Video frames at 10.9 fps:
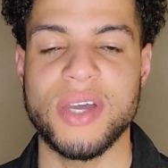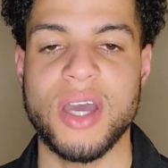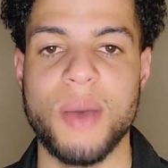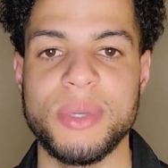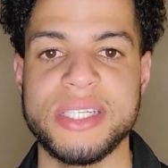
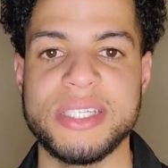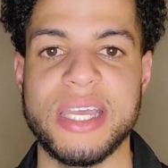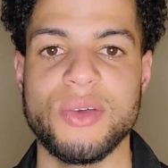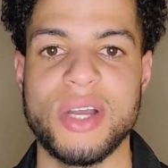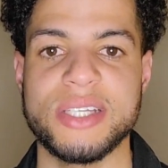company's
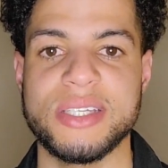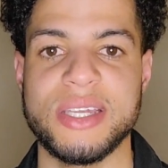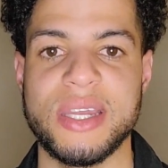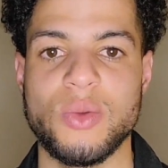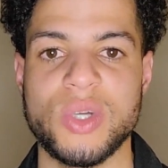interested
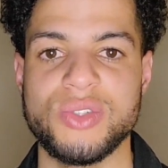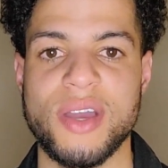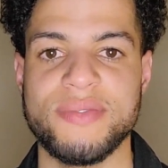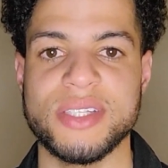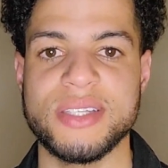in what you
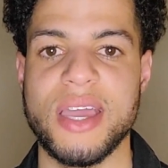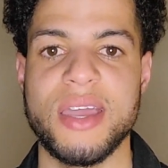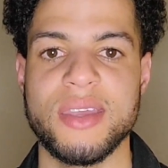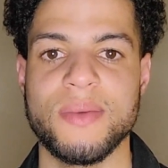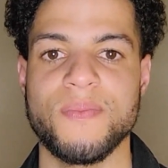have to
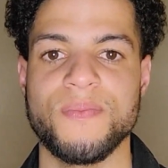say,